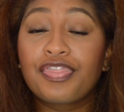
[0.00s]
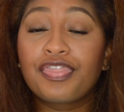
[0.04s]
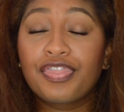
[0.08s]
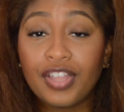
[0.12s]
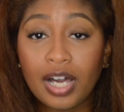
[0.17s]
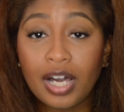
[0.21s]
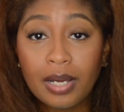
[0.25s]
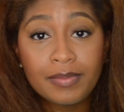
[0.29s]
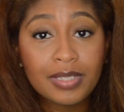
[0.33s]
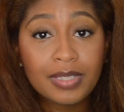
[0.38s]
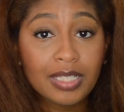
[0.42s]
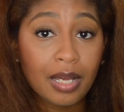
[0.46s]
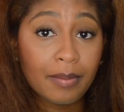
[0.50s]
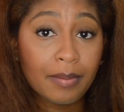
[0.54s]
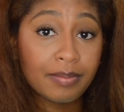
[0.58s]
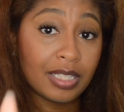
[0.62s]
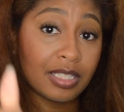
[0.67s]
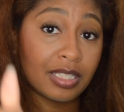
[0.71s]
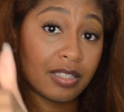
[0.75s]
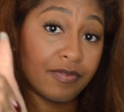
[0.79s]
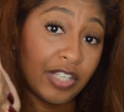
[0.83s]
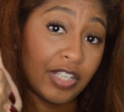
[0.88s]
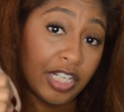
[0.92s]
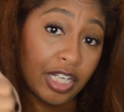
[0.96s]
Thumbs up
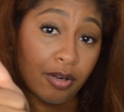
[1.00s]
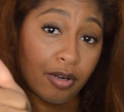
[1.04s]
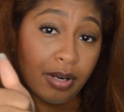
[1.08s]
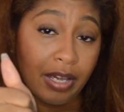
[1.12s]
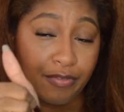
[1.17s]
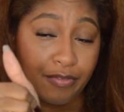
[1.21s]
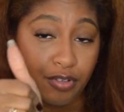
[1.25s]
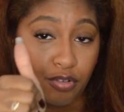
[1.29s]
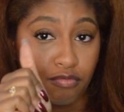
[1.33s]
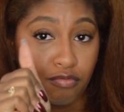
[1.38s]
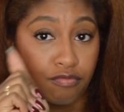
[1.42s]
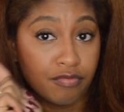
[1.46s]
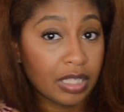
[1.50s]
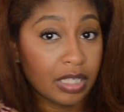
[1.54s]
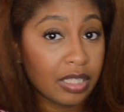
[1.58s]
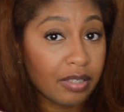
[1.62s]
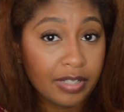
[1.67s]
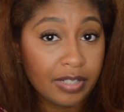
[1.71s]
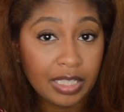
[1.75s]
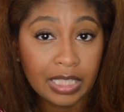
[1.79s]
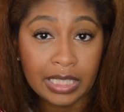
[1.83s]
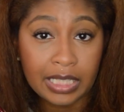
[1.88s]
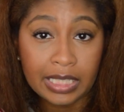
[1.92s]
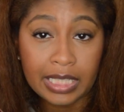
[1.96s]
this video if you
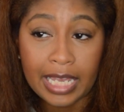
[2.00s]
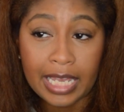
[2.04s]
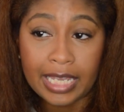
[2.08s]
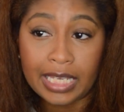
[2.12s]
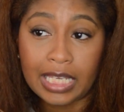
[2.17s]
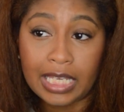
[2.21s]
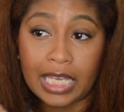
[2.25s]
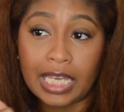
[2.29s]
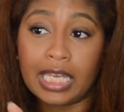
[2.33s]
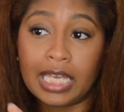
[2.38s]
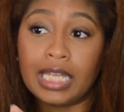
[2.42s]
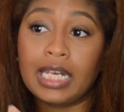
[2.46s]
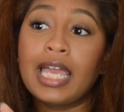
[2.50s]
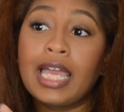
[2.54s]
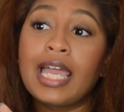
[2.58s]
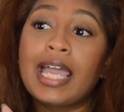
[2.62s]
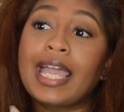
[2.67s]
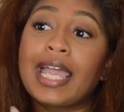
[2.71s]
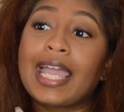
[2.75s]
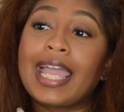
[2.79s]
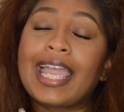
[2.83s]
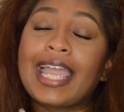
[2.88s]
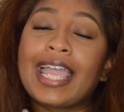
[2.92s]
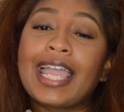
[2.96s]
really, really like it.
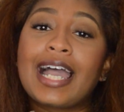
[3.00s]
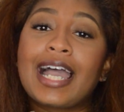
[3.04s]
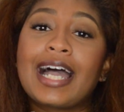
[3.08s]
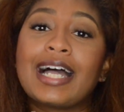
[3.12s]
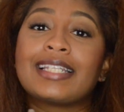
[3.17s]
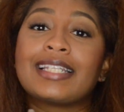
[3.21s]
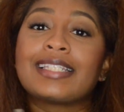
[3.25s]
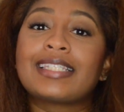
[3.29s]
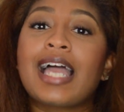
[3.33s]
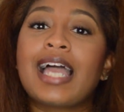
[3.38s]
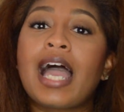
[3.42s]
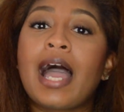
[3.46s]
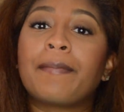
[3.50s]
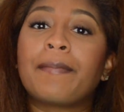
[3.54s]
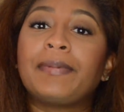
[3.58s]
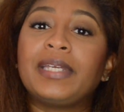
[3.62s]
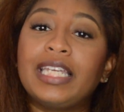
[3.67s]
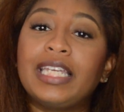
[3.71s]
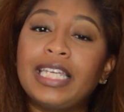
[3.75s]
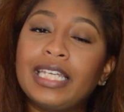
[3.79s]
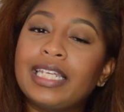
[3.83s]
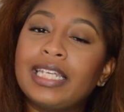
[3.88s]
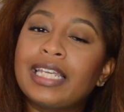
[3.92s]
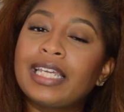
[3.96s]
And
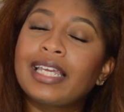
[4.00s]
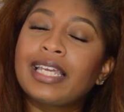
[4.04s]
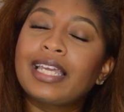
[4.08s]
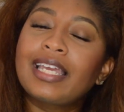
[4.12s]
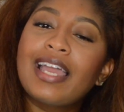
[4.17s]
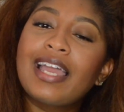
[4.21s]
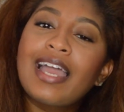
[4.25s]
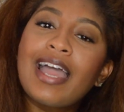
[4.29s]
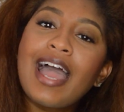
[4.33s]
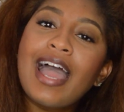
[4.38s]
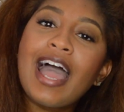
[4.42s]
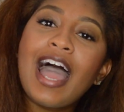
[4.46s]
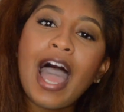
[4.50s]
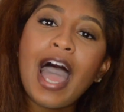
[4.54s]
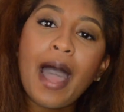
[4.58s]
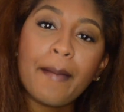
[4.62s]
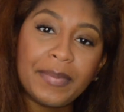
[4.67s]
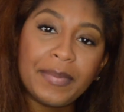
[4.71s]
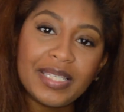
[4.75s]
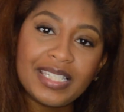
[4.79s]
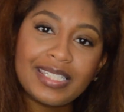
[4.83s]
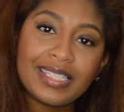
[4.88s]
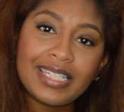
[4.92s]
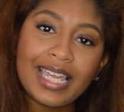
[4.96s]
happy eating,
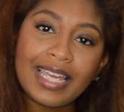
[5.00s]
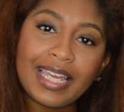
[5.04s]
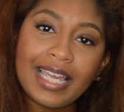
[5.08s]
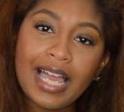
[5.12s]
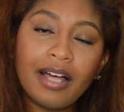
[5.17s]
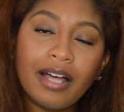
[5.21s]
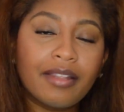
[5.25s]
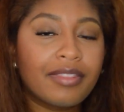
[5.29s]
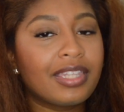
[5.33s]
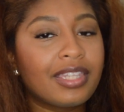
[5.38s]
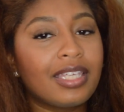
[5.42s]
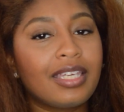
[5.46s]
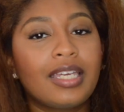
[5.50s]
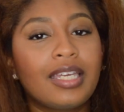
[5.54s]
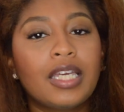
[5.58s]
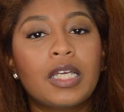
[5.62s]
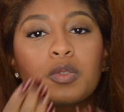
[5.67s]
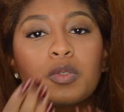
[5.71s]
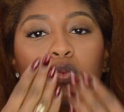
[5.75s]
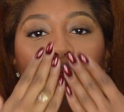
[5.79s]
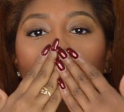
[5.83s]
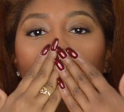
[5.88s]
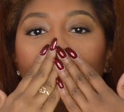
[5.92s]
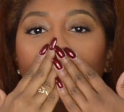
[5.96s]
happy staying healthy,
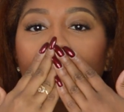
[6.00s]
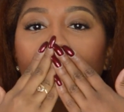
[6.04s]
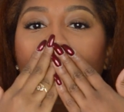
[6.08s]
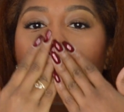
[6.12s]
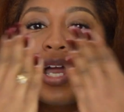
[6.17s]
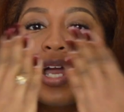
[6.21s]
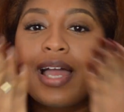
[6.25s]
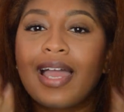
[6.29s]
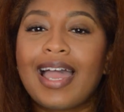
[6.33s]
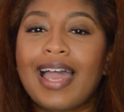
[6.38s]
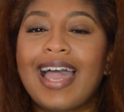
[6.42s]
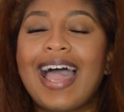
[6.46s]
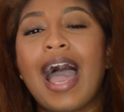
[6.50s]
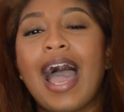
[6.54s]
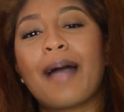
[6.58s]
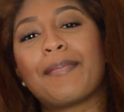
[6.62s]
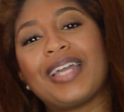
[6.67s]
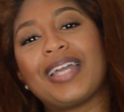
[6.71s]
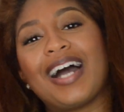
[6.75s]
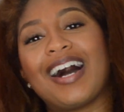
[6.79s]
happy